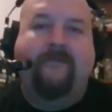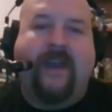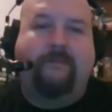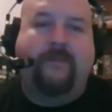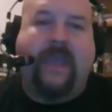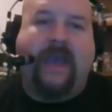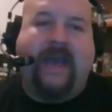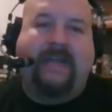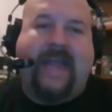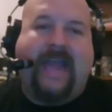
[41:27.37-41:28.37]
Find me
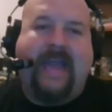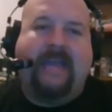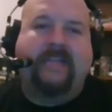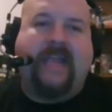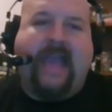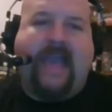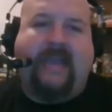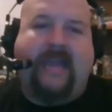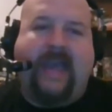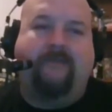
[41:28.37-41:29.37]
on X
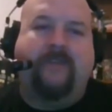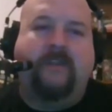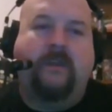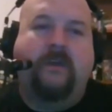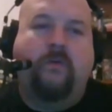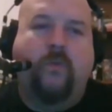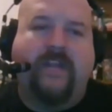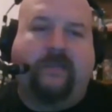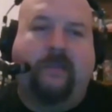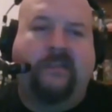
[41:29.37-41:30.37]
at Evan
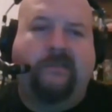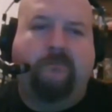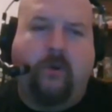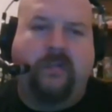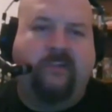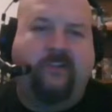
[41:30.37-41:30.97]
with Sports.